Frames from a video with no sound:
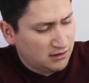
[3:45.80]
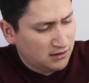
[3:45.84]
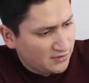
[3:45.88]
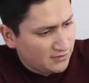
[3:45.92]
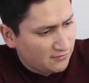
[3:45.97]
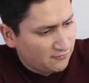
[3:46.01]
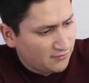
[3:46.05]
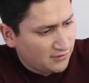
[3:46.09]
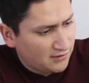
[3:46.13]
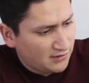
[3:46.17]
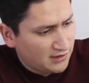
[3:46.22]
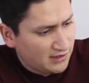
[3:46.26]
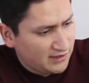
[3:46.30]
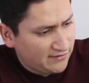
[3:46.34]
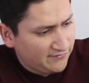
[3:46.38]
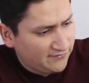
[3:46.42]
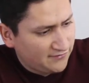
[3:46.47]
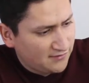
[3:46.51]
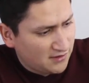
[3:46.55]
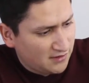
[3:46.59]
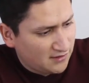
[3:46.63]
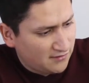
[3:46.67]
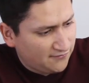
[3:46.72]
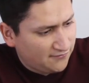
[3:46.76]
and we're
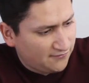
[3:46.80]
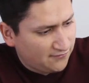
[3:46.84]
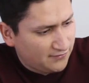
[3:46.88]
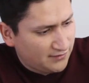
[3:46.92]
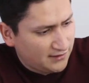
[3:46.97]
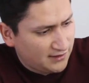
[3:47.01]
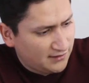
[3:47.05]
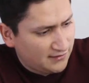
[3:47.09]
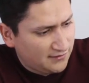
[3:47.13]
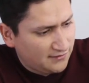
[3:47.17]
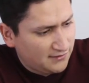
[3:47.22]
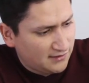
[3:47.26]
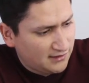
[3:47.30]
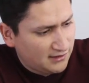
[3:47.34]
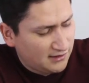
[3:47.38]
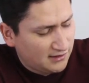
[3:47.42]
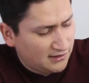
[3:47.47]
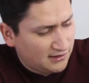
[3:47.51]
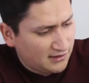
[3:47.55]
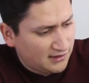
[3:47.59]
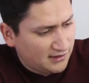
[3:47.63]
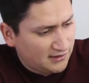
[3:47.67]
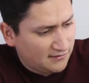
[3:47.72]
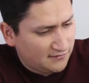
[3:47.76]
left off with a
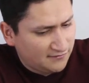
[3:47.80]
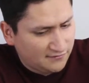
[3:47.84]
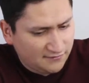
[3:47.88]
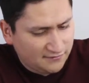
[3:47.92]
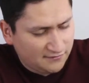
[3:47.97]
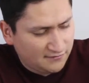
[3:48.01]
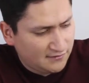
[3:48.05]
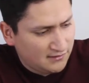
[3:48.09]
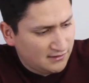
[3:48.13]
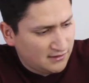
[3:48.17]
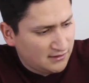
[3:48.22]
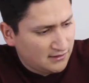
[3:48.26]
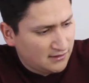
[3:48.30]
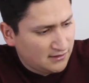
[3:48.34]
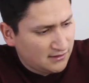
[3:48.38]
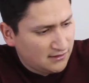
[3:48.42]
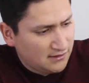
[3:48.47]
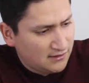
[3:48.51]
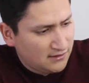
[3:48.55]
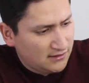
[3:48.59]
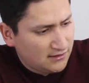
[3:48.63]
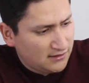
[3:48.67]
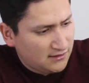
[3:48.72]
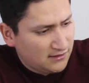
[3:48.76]
nice
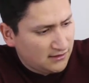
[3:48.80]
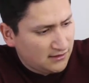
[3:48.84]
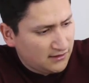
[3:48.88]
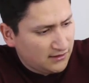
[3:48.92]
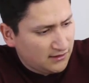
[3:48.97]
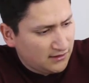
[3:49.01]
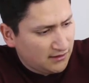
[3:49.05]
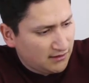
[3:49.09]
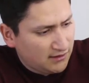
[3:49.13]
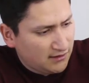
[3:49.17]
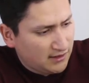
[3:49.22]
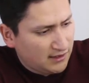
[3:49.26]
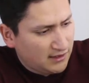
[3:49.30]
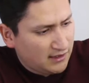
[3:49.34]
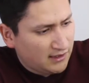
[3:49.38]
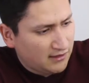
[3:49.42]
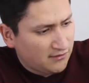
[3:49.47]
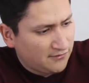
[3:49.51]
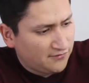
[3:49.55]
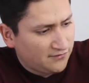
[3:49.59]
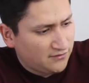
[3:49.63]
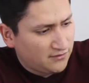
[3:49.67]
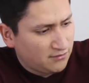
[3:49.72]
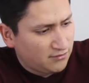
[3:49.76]

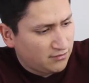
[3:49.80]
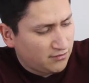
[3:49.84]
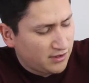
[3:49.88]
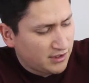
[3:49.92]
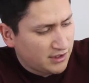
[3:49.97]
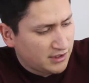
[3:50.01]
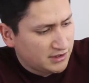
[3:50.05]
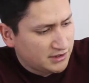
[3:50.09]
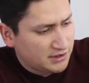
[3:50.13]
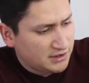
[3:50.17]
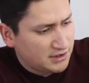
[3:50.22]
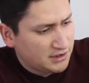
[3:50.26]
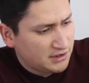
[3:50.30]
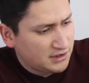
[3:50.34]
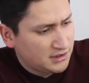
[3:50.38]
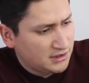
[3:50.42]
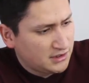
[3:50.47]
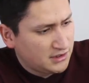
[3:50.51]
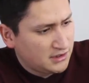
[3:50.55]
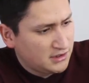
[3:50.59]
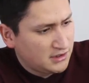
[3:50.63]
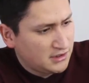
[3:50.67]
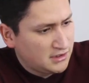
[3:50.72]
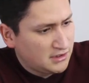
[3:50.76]
healthy branch.
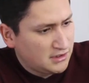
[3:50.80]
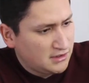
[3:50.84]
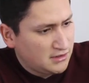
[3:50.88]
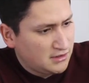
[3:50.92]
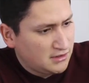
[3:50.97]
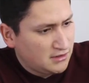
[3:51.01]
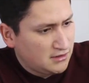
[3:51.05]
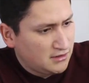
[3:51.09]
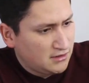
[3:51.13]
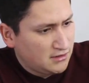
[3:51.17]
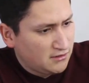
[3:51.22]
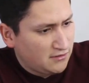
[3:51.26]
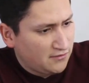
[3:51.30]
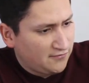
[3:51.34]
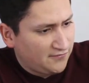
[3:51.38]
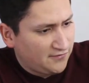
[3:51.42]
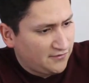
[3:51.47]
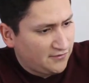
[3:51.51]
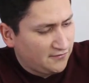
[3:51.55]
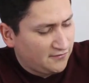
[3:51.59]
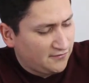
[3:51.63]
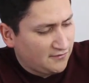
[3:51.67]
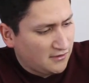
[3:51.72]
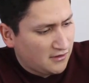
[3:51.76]
A
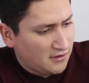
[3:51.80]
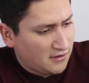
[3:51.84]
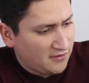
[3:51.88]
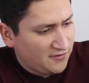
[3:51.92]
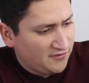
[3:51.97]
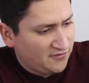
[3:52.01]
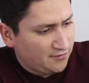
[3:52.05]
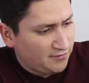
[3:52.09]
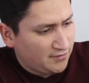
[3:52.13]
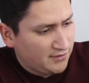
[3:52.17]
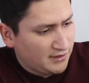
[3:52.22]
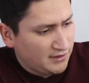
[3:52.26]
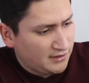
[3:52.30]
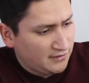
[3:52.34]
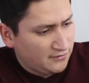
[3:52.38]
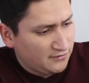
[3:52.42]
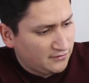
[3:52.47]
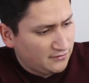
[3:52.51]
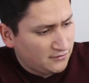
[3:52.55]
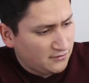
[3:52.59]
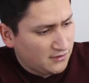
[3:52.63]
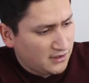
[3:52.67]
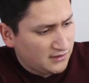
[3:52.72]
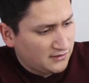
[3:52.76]
few scars, but
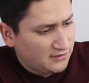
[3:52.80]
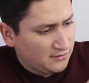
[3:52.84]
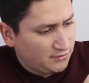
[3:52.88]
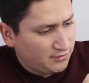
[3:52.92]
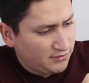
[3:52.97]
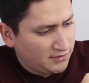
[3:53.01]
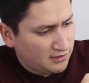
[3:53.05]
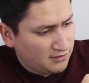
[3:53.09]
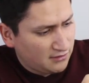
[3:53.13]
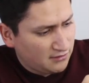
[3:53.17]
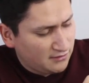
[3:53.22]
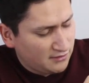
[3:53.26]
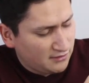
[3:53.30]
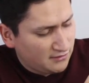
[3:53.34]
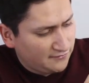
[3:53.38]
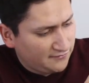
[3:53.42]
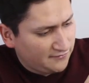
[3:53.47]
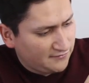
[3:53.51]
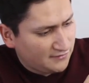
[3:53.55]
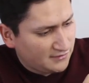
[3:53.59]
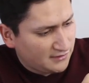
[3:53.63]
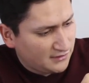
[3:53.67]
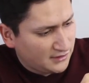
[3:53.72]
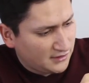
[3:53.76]
throughout the period
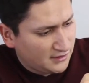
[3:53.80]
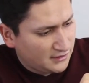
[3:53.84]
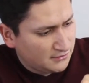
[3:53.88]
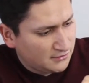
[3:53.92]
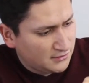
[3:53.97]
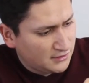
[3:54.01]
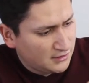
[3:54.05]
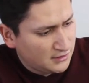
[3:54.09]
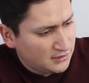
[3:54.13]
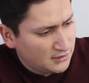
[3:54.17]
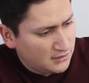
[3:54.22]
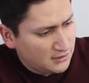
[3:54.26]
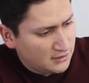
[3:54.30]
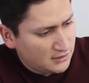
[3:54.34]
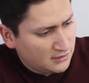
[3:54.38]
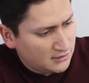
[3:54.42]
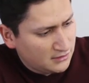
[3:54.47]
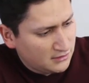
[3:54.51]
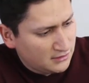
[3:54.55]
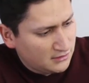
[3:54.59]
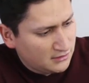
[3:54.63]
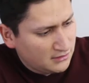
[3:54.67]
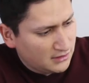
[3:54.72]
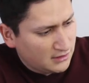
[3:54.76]
of time
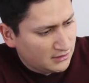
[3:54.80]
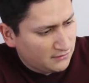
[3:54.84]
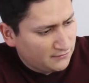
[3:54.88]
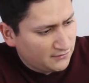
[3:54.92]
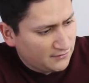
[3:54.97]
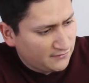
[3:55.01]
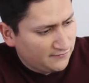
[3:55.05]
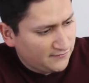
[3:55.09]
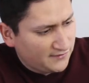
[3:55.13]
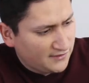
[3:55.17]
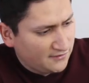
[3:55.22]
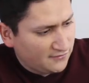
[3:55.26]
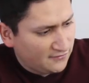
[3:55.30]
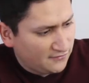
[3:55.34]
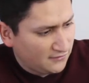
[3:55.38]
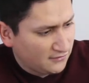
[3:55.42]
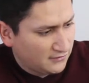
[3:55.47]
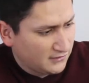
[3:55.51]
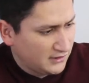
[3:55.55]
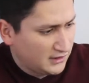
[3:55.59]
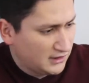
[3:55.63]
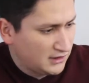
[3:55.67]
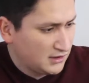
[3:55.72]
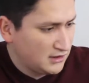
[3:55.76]
it would
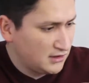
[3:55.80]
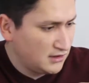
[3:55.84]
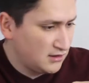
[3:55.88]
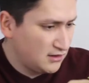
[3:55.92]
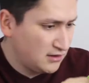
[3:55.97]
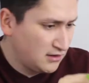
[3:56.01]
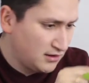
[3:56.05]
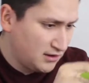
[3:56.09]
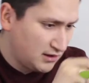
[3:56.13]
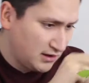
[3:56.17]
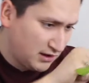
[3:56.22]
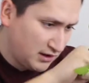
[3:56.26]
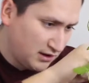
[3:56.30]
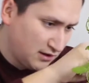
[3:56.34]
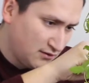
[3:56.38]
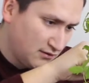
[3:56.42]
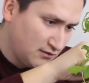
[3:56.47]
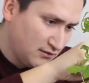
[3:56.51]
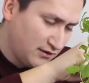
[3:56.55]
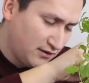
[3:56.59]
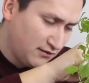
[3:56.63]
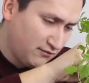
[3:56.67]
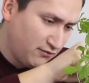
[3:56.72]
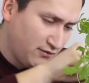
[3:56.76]
eventually
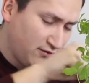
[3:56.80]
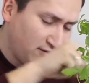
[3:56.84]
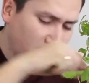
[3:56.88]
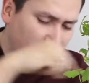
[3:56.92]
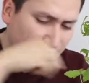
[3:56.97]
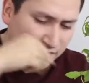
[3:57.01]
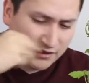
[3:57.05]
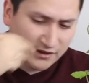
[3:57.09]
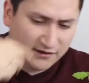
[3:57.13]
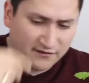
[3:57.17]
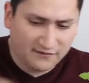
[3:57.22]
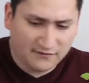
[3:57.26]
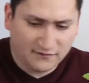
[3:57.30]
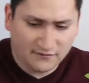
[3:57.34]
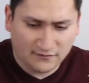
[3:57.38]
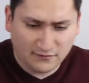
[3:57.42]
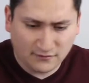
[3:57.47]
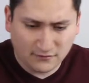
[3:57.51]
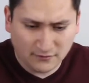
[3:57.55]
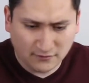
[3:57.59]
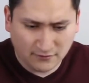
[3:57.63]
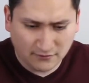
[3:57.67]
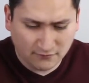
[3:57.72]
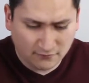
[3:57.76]
heal, and we
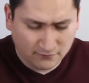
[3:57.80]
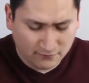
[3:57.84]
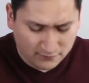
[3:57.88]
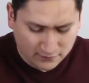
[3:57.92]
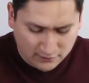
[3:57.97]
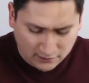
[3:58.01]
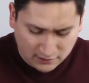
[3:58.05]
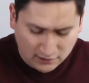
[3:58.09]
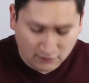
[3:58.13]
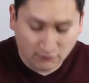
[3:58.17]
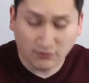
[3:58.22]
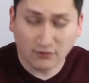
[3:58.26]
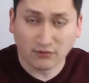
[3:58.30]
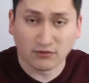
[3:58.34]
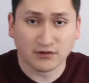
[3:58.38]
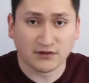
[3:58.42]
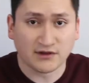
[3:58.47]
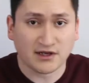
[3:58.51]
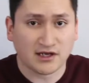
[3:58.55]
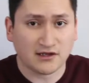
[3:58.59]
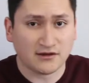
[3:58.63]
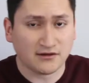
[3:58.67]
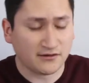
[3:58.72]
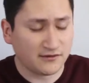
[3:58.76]
will
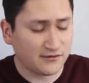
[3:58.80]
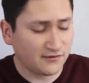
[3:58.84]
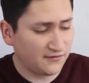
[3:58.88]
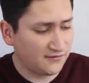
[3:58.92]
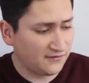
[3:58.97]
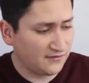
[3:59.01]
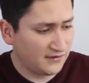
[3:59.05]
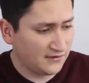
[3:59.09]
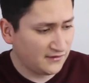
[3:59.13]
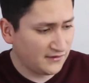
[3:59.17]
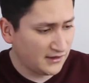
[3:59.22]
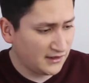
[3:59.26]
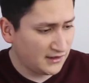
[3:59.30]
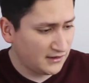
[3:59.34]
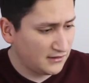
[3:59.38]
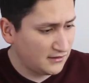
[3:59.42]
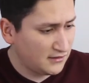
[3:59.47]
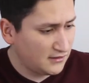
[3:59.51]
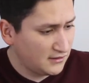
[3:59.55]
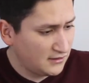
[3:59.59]
not longer see that.